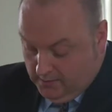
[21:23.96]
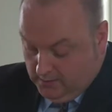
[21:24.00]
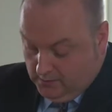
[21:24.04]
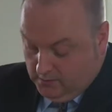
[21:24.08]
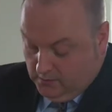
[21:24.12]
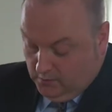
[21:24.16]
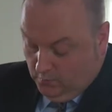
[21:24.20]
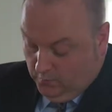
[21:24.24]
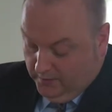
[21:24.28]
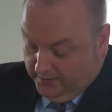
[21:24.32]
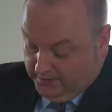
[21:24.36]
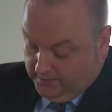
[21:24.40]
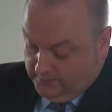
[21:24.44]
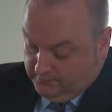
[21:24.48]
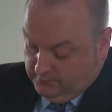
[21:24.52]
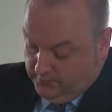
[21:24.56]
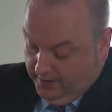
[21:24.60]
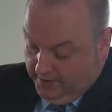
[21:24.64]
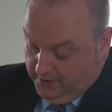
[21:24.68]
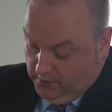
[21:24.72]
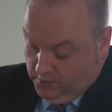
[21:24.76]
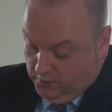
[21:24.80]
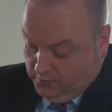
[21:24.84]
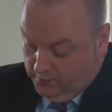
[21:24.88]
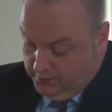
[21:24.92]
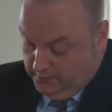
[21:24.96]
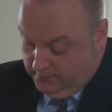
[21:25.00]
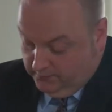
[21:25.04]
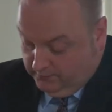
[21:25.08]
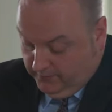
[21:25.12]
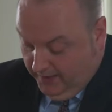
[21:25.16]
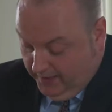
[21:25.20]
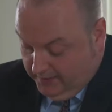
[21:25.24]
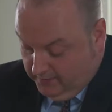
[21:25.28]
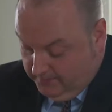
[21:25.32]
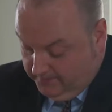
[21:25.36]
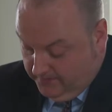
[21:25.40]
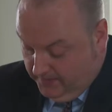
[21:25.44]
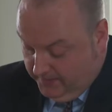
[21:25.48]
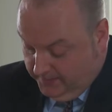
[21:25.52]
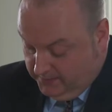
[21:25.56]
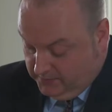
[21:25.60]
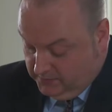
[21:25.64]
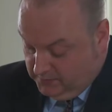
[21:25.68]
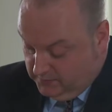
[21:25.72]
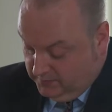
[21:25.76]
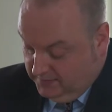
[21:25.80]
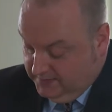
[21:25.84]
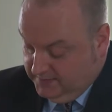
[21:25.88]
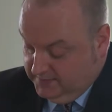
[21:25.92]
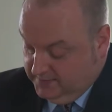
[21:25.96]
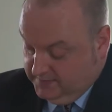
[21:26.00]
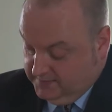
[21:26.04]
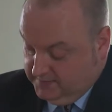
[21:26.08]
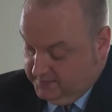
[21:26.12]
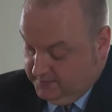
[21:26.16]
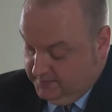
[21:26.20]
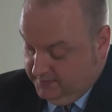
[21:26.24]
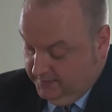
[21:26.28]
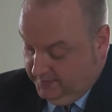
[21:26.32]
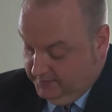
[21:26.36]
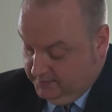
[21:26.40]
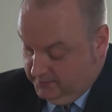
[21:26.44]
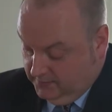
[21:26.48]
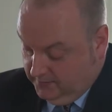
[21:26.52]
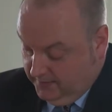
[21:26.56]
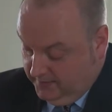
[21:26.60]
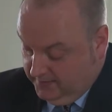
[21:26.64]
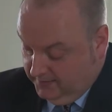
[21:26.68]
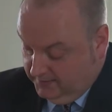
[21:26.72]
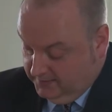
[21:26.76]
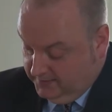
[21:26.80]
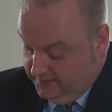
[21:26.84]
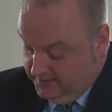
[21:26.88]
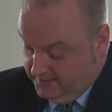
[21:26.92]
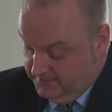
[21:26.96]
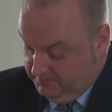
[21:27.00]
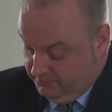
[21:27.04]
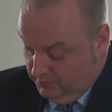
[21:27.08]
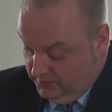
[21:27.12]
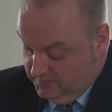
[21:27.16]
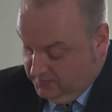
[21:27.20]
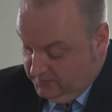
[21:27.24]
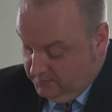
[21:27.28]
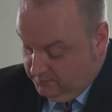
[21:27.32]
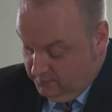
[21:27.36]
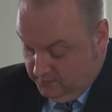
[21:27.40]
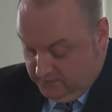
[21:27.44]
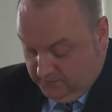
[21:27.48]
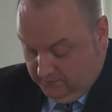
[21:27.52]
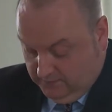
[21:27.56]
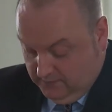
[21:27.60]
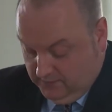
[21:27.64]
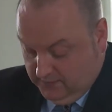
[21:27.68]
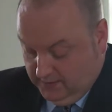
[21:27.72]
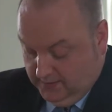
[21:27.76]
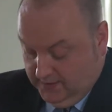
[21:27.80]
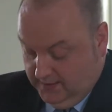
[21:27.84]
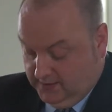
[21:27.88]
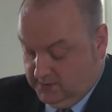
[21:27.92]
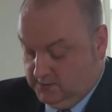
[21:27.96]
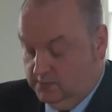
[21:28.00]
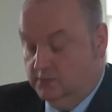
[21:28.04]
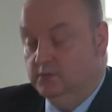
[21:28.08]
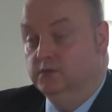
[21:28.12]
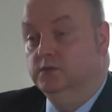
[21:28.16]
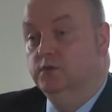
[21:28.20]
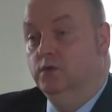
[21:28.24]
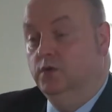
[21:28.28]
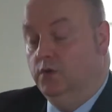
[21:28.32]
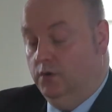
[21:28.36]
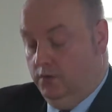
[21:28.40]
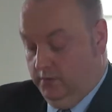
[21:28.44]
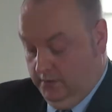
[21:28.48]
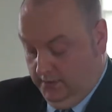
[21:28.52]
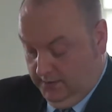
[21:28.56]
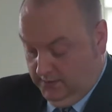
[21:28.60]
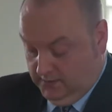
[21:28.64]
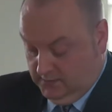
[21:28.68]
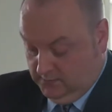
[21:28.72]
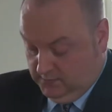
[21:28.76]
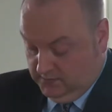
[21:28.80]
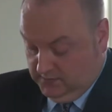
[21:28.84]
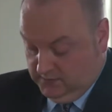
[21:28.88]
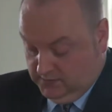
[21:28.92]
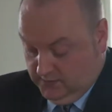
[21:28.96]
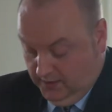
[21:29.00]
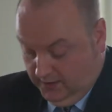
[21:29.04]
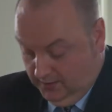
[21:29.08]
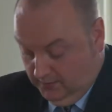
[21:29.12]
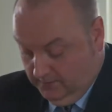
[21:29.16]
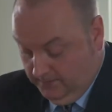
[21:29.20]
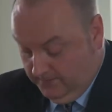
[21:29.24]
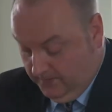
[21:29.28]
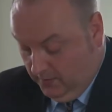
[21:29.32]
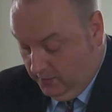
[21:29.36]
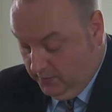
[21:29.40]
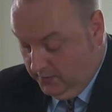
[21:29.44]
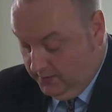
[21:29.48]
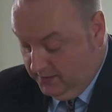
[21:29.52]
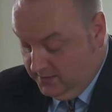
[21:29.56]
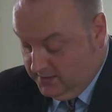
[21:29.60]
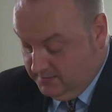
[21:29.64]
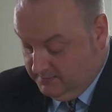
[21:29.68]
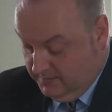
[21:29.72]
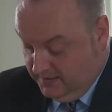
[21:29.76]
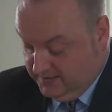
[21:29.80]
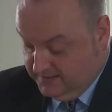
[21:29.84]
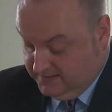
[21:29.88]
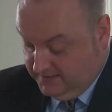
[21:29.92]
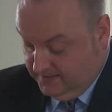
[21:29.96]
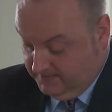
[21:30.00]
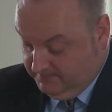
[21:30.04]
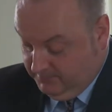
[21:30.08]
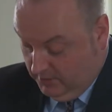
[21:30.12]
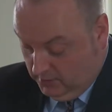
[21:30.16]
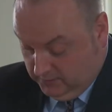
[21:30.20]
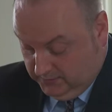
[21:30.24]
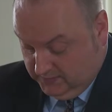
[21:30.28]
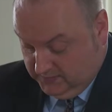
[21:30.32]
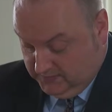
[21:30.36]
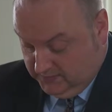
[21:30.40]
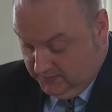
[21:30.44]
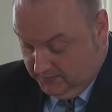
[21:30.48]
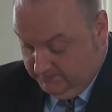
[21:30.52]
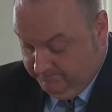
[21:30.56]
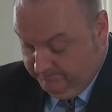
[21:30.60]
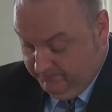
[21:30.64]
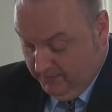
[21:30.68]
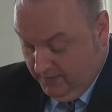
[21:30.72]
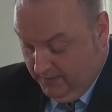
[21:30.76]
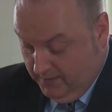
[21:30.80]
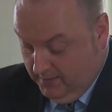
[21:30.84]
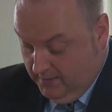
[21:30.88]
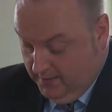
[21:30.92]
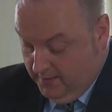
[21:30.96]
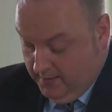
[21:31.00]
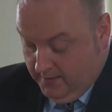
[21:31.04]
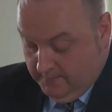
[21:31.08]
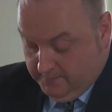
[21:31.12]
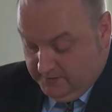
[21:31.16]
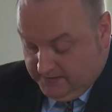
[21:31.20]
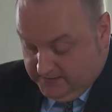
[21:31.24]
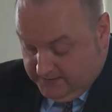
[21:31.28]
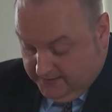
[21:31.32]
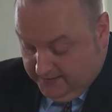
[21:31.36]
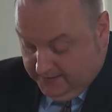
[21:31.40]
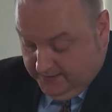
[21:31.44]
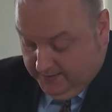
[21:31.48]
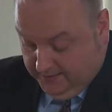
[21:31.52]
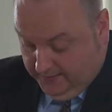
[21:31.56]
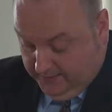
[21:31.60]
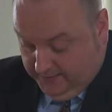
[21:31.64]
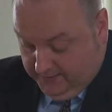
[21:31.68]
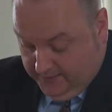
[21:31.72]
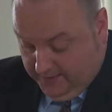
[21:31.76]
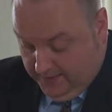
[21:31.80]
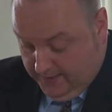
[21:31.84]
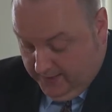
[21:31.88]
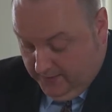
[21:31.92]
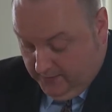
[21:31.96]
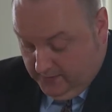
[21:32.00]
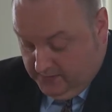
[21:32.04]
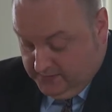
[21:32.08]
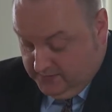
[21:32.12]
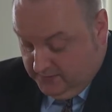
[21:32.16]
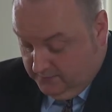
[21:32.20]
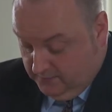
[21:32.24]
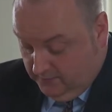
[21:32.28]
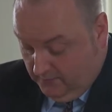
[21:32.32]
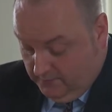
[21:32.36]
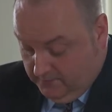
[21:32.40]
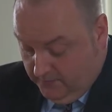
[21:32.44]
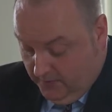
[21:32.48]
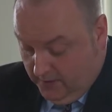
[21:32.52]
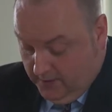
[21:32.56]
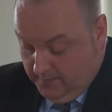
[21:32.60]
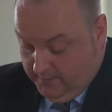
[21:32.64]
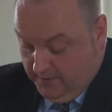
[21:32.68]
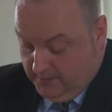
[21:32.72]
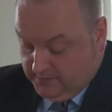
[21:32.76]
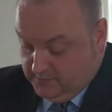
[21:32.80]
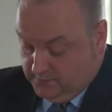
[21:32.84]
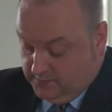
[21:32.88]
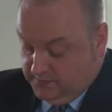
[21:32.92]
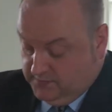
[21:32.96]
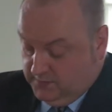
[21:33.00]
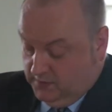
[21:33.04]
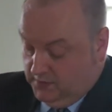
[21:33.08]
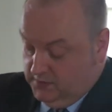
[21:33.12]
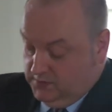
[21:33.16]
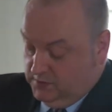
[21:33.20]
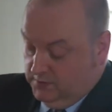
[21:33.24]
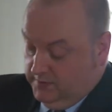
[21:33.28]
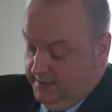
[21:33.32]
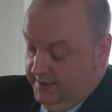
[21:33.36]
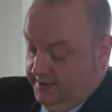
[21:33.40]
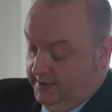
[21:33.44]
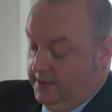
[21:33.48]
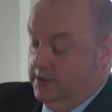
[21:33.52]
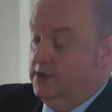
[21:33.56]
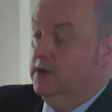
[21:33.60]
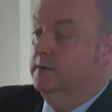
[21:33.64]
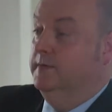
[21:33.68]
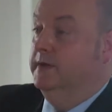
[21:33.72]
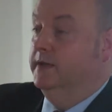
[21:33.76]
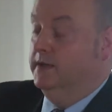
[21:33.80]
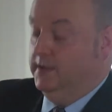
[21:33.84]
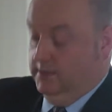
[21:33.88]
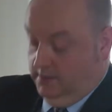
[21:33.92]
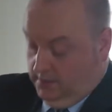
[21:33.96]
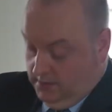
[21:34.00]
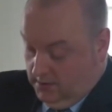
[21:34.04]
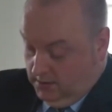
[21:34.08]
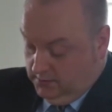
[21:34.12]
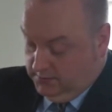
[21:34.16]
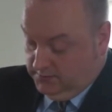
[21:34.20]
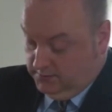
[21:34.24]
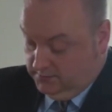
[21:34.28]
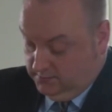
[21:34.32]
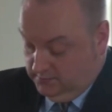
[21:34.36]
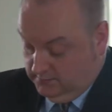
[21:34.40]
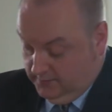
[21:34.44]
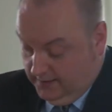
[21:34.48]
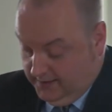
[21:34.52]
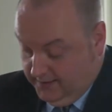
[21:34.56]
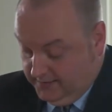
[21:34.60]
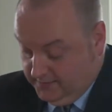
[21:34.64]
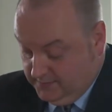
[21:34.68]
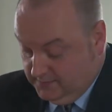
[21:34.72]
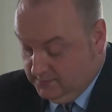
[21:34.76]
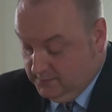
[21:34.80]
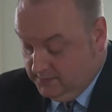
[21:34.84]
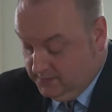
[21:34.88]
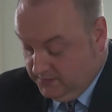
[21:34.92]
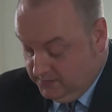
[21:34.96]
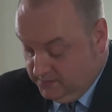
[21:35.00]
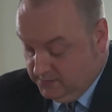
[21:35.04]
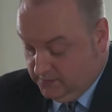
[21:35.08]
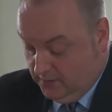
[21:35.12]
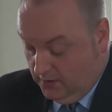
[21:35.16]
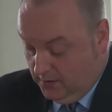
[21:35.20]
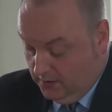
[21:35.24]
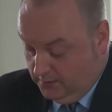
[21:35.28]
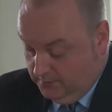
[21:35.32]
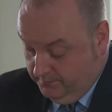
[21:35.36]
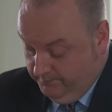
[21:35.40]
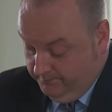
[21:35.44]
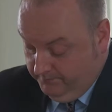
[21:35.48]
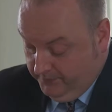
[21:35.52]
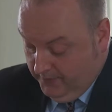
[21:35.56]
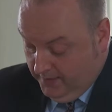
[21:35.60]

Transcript: The Whitlam record of ratifying treaties and integrating these principles of international law into Australian foreign and domestic policy, particularly in the areas of environmental, social, economic and cultural rights, is strong.